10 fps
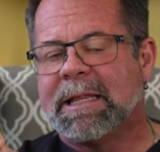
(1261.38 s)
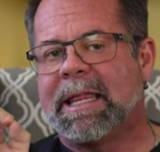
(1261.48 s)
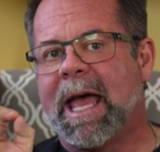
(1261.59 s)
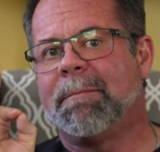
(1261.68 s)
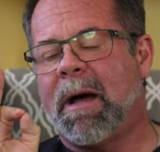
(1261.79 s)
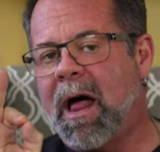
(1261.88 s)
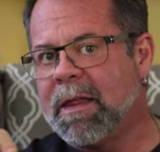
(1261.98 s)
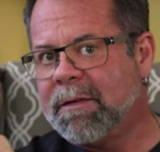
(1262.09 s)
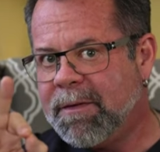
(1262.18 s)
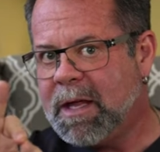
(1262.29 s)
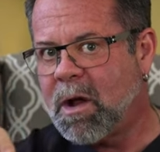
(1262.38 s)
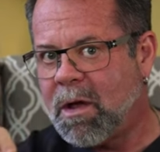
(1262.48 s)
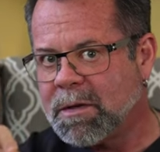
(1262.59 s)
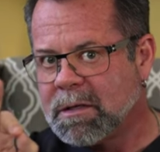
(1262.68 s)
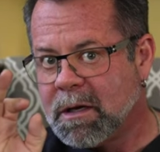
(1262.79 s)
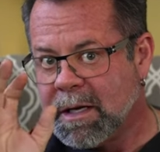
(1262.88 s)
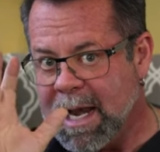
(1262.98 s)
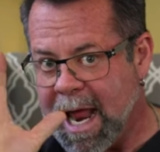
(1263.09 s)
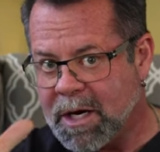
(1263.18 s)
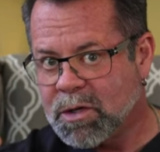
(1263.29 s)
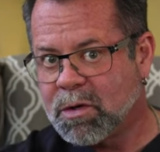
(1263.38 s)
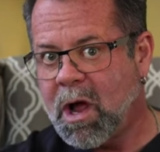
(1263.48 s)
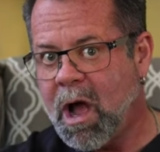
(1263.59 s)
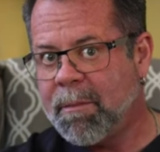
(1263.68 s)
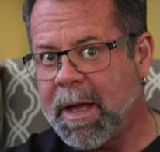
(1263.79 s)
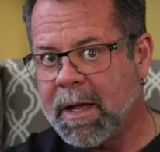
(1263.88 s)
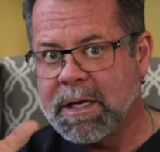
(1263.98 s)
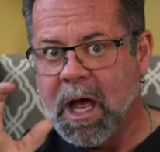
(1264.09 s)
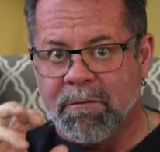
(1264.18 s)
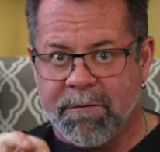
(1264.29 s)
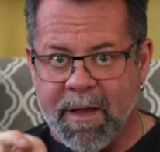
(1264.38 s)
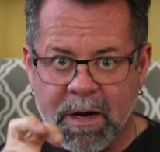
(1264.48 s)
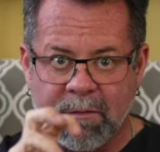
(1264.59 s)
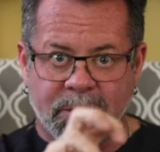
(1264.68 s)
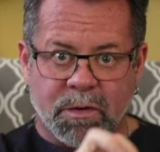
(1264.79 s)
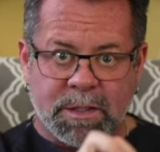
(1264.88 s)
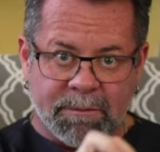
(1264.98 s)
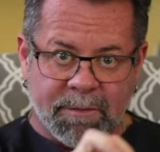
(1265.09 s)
that polyphenols, natural compounds found in fruits and